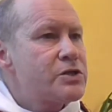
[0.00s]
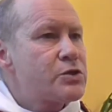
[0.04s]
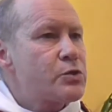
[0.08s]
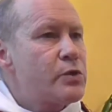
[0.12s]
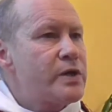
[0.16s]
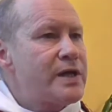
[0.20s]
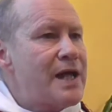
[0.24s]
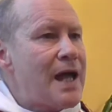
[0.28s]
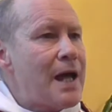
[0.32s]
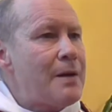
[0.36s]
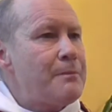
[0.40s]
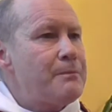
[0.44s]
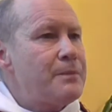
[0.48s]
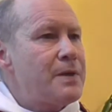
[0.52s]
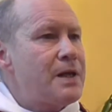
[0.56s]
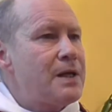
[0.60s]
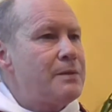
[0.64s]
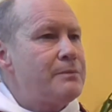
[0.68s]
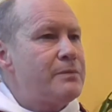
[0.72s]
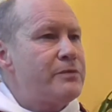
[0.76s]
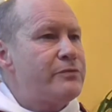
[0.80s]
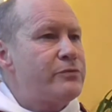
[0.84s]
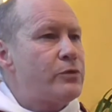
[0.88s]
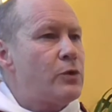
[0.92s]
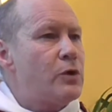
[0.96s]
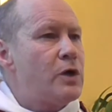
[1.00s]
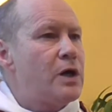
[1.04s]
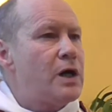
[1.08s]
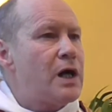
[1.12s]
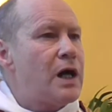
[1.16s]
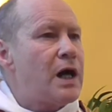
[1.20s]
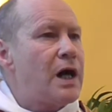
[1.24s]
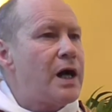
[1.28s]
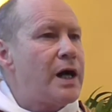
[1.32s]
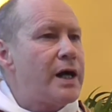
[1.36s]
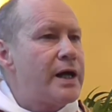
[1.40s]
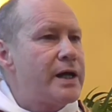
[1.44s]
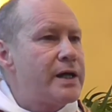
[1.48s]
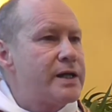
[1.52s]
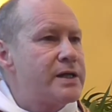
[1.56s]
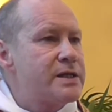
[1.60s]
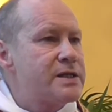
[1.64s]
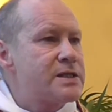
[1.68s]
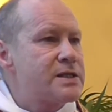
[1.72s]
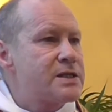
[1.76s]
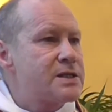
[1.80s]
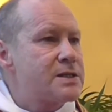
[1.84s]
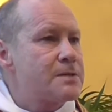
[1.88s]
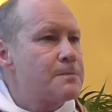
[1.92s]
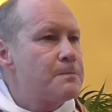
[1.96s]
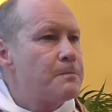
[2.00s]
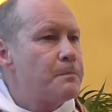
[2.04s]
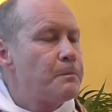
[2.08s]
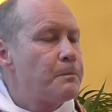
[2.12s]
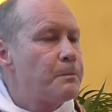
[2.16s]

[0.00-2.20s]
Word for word: saw it happening before her eyes.